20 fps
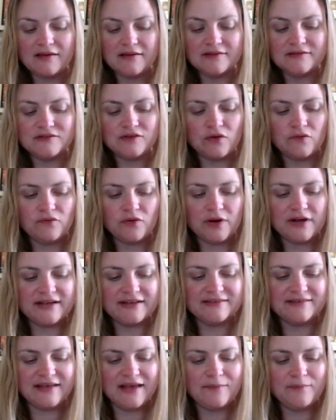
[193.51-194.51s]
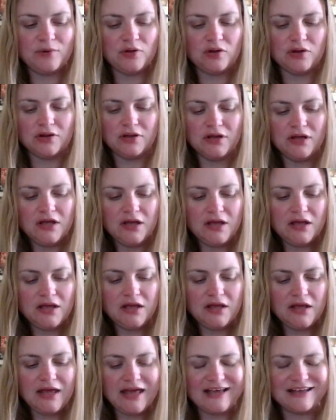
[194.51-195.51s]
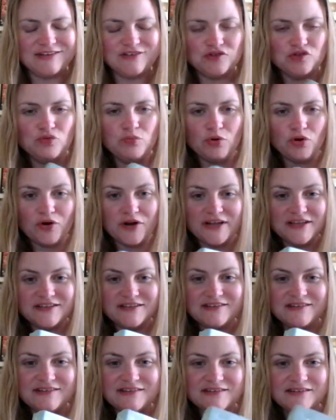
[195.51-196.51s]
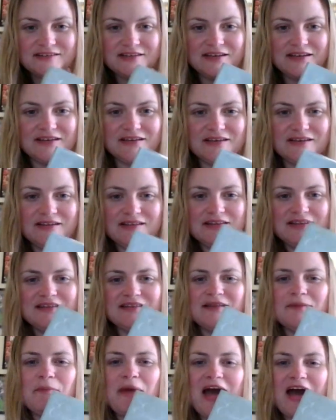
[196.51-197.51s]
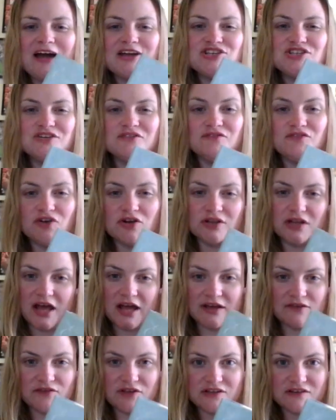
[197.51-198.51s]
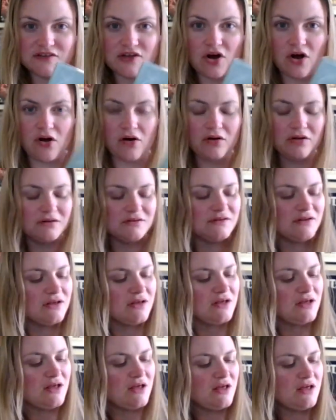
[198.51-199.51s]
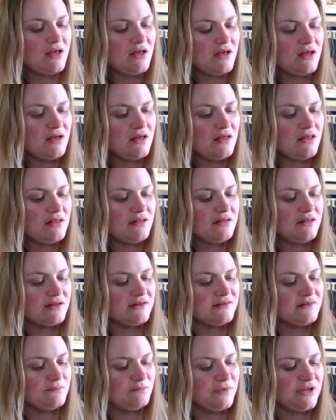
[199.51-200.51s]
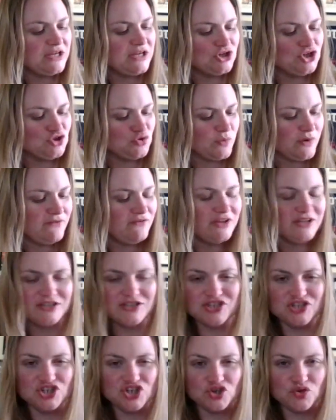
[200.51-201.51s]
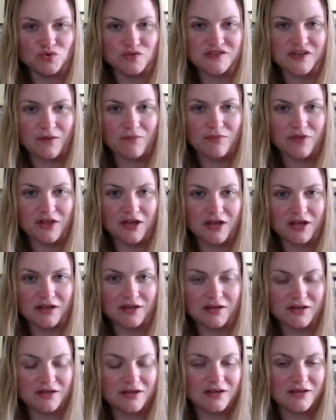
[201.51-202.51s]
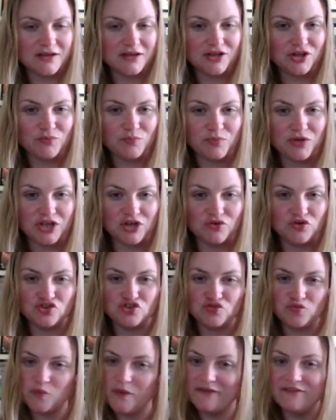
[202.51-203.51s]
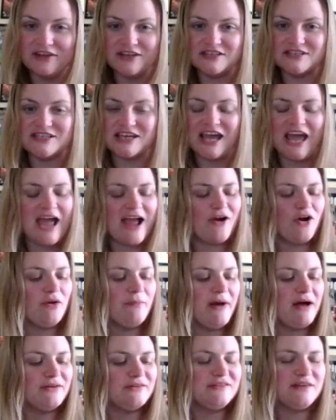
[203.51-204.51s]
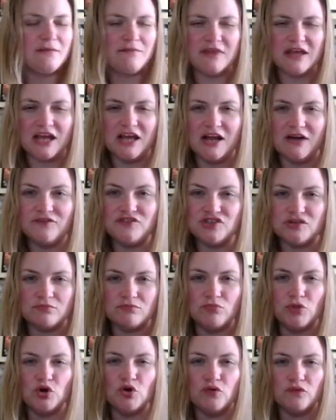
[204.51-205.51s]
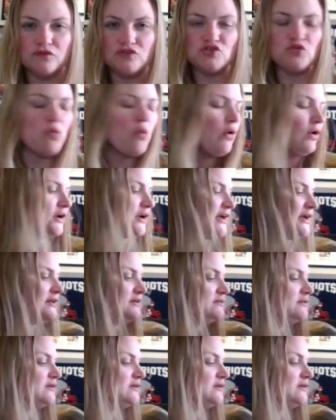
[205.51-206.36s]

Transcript: So, for example, exuberance, the passion for life, it's called, that's being driven to do something, being driven to care about something enough to move toward it.